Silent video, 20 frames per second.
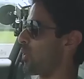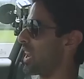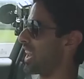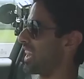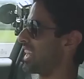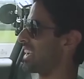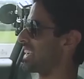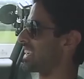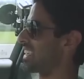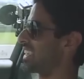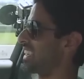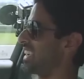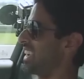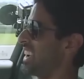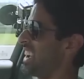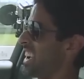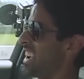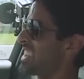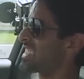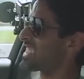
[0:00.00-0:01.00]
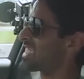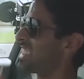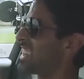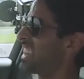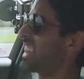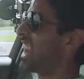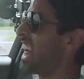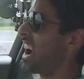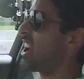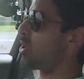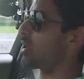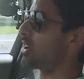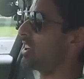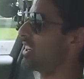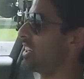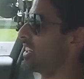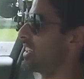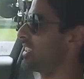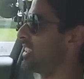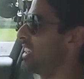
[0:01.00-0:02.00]
willing, it's
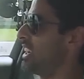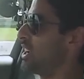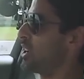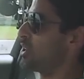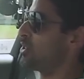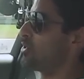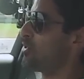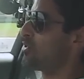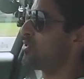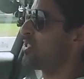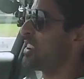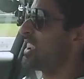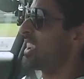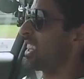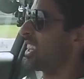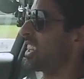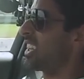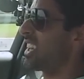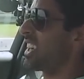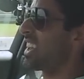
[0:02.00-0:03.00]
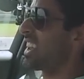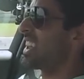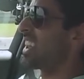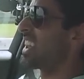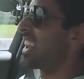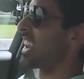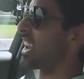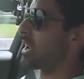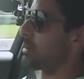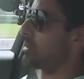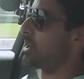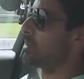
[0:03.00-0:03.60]
louder, you feel a little